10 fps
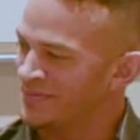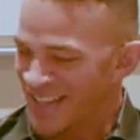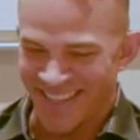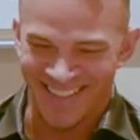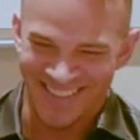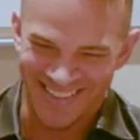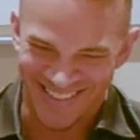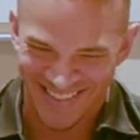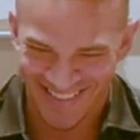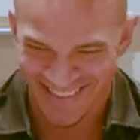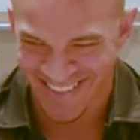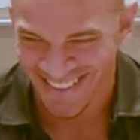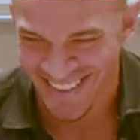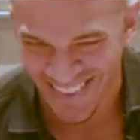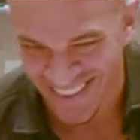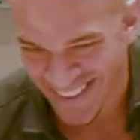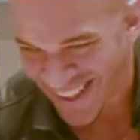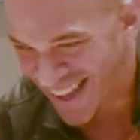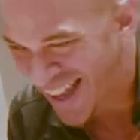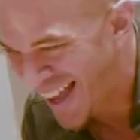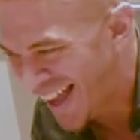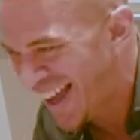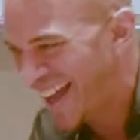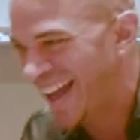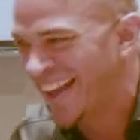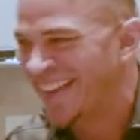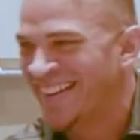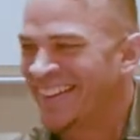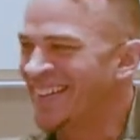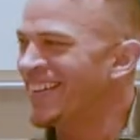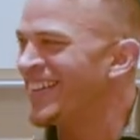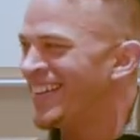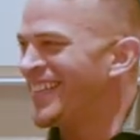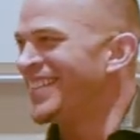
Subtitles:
No words are spoken by the person on screen.